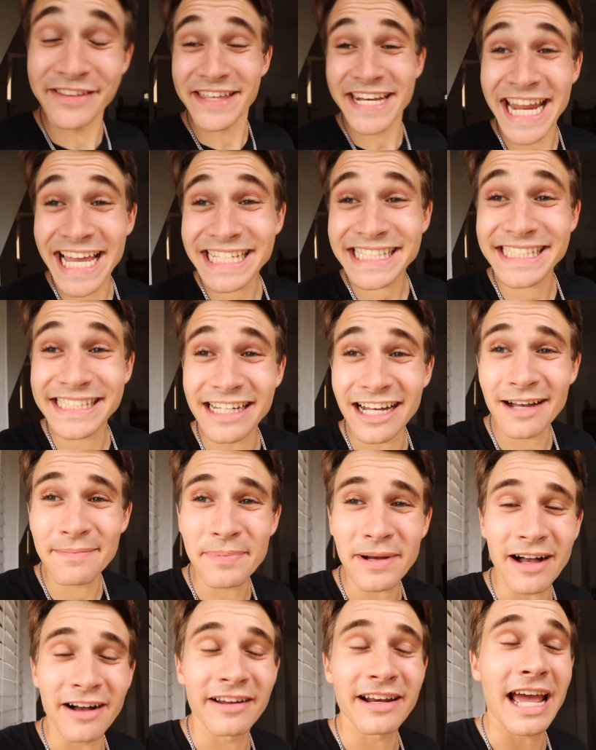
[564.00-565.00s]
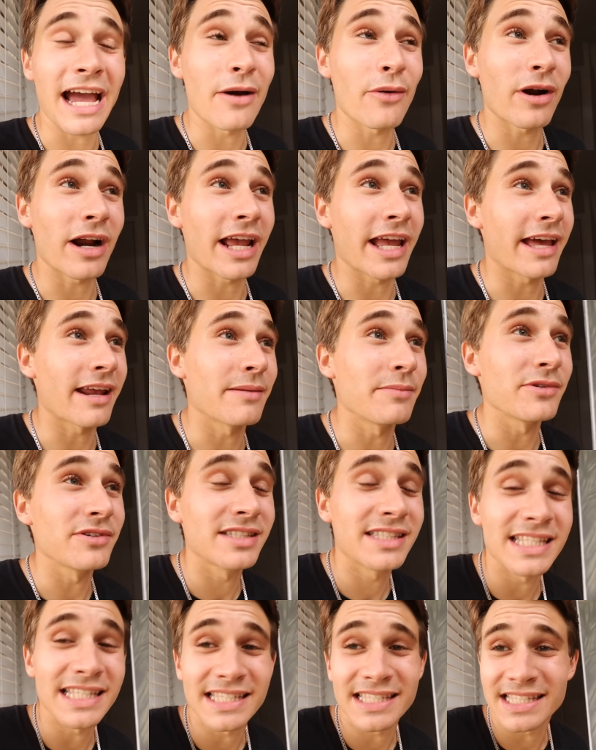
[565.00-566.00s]
the next stop on our animals
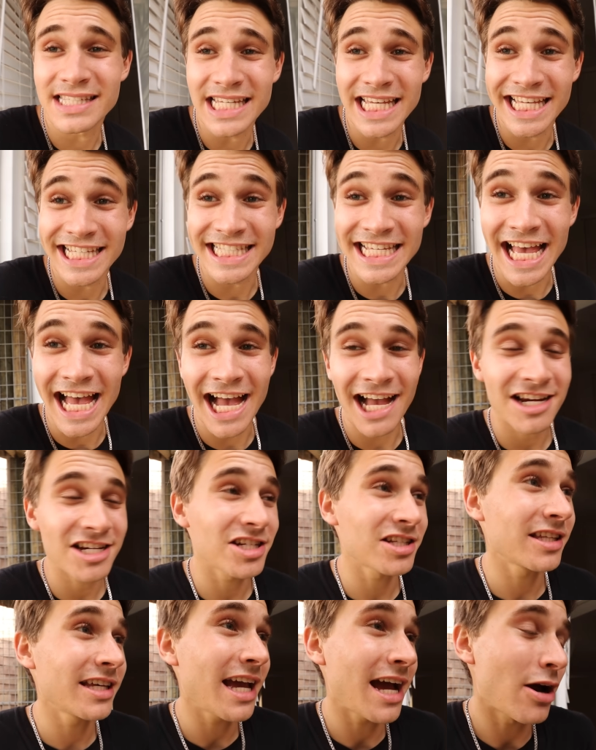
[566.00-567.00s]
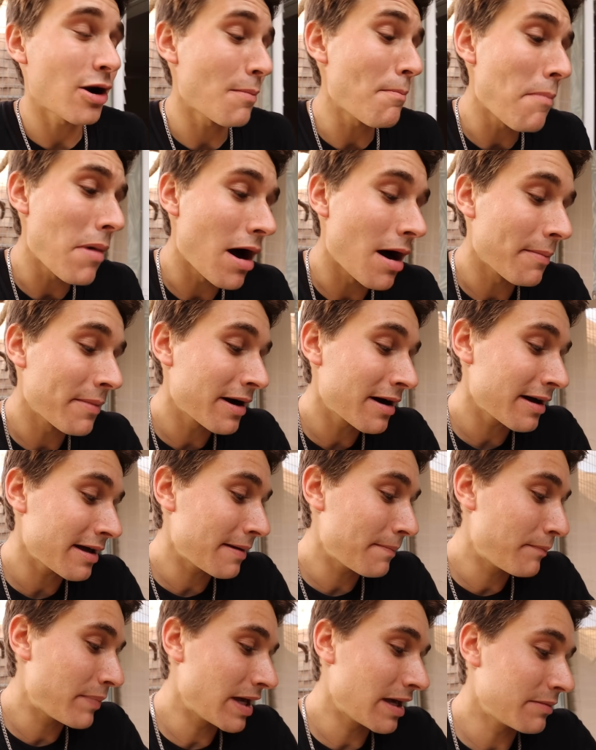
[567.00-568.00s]
to see is actually our mama
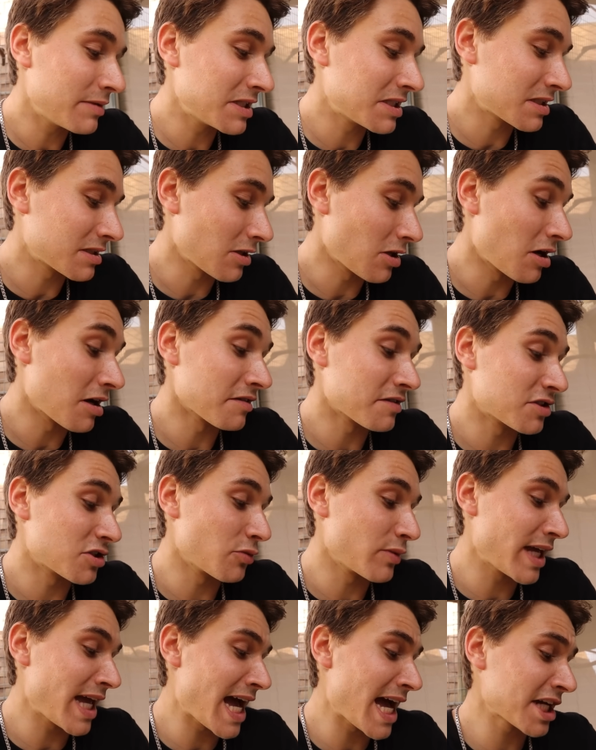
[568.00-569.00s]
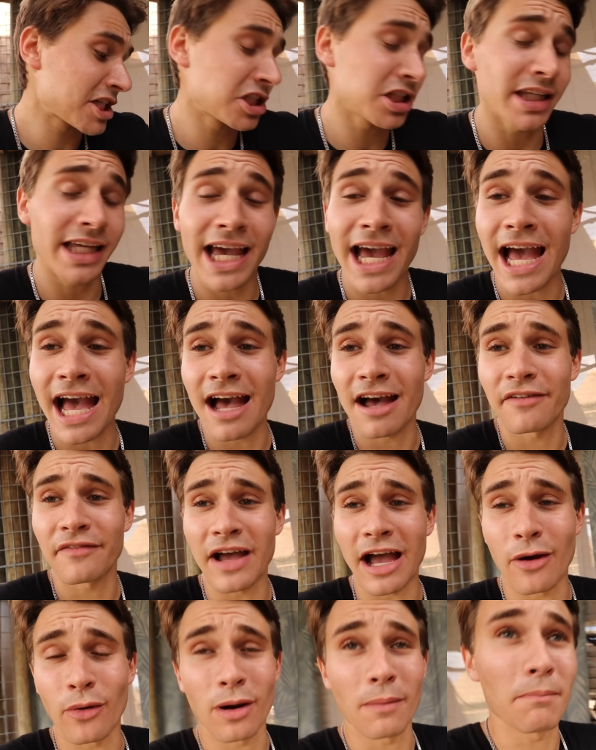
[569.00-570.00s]
and baby sloth. So we actually have
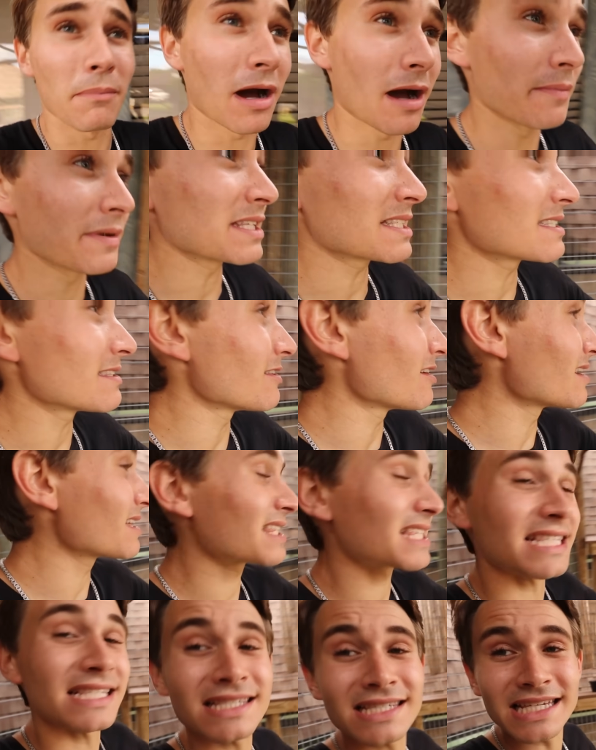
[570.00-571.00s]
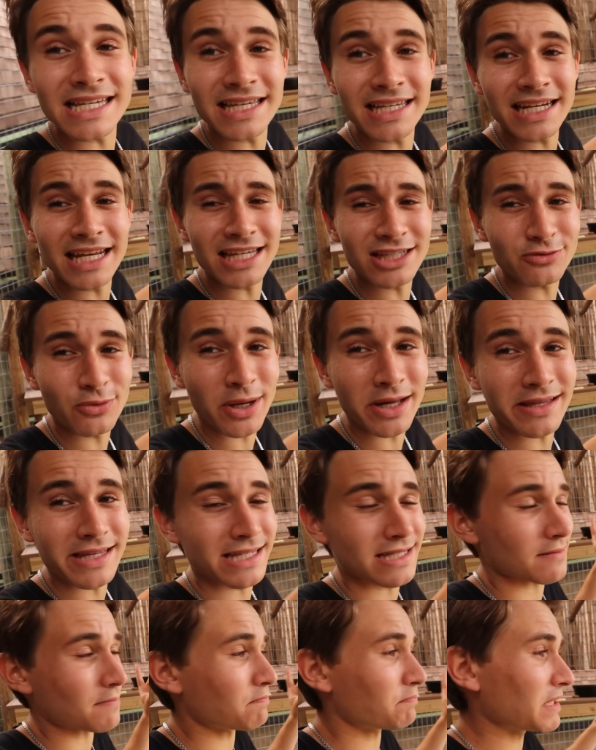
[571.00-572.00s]
our mama sloth, Sid, as well
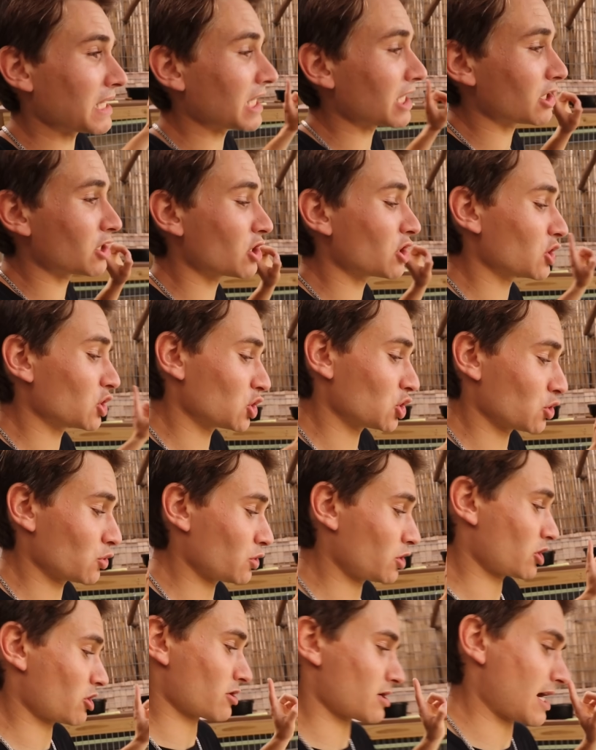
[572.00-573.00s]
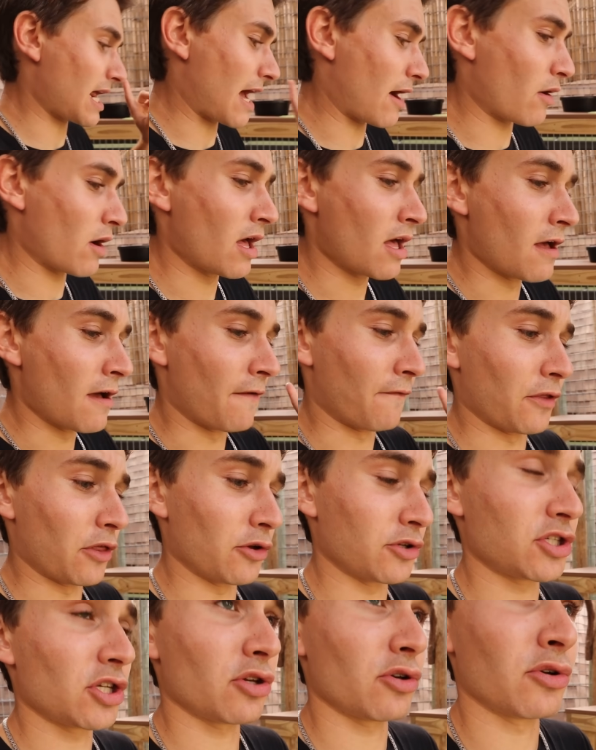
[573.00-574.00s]
as Bean Jr. Now, for
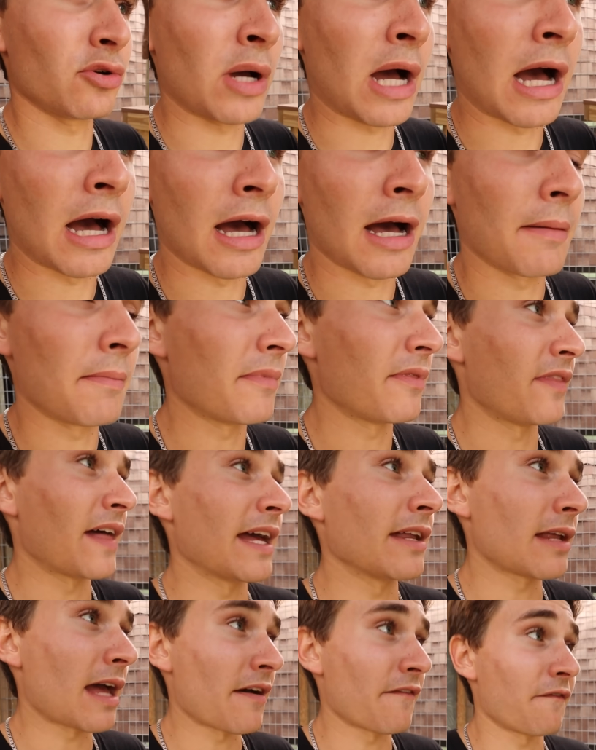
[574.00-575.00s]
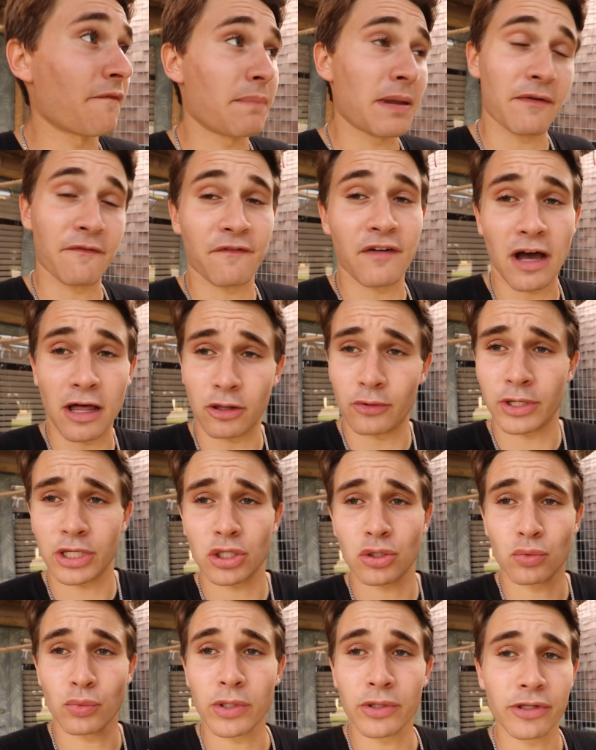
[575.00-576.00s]
those of you that have been following,
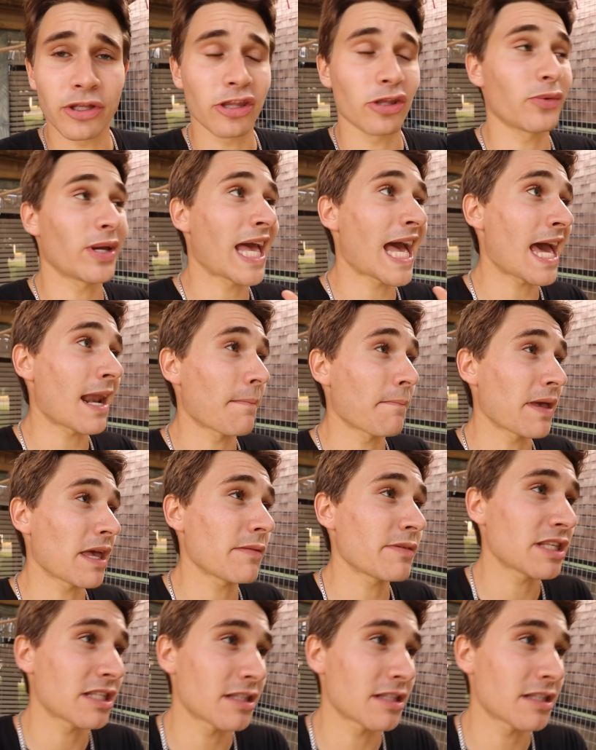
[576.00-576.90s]
you will know that we had a baby